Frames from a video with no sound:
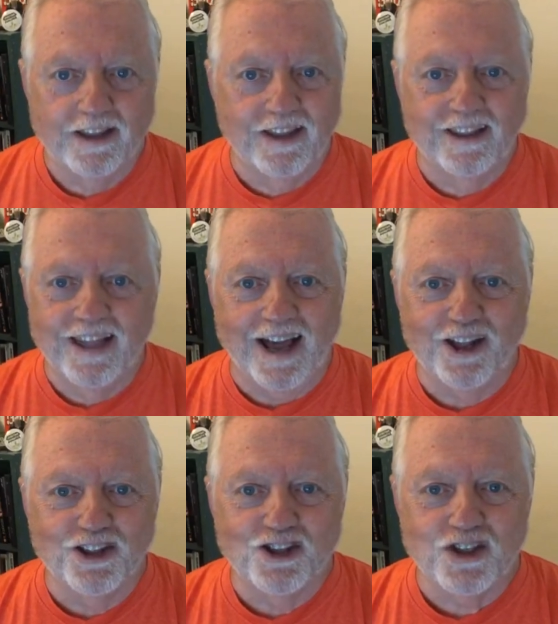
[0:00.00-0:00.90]
not
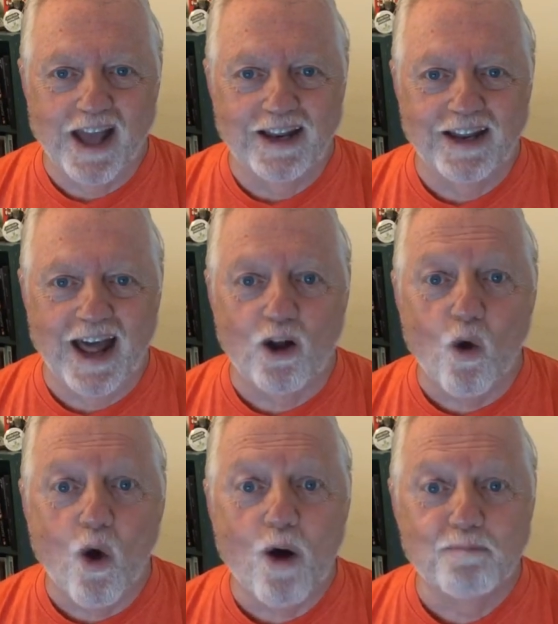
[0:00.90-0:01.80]
understanding that
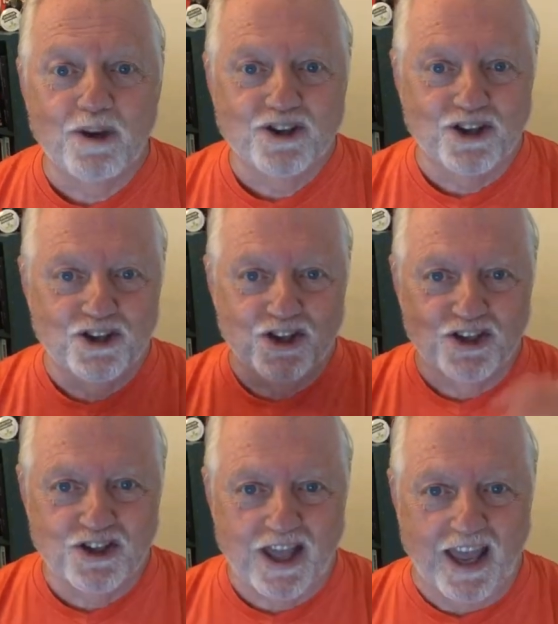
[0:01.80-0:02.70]
all
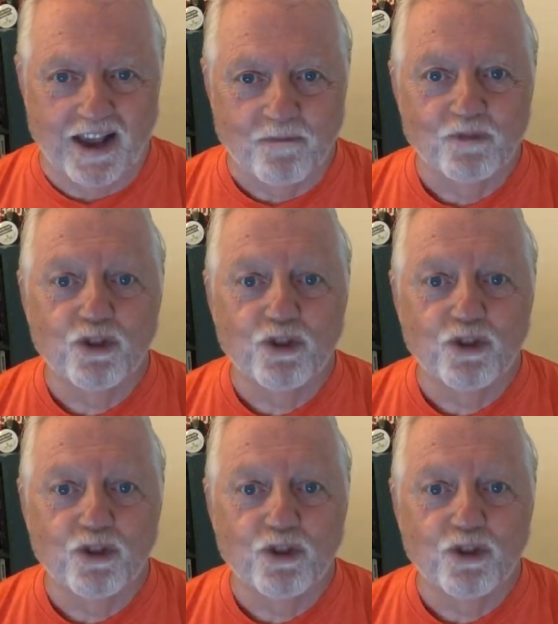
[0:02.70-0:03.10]
businesses take